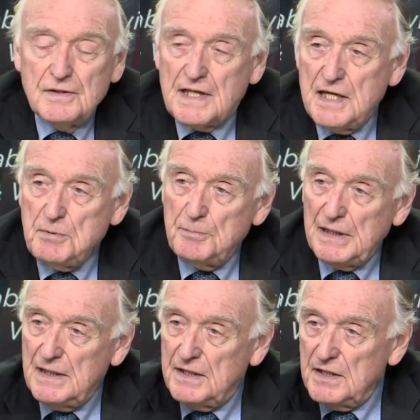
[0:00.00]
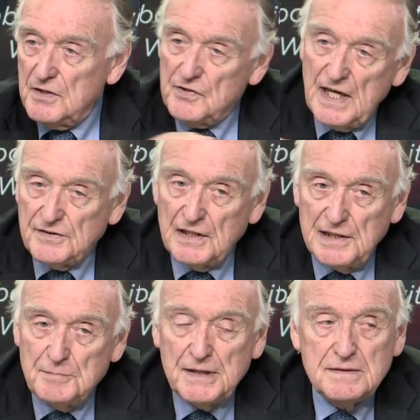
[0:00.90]
capability is at the
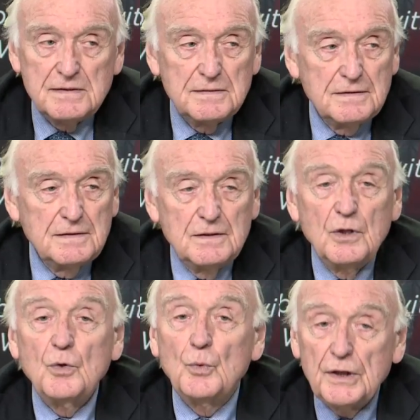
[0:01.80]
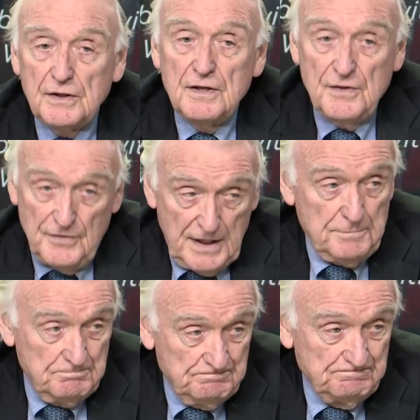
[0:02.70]
limit. What then?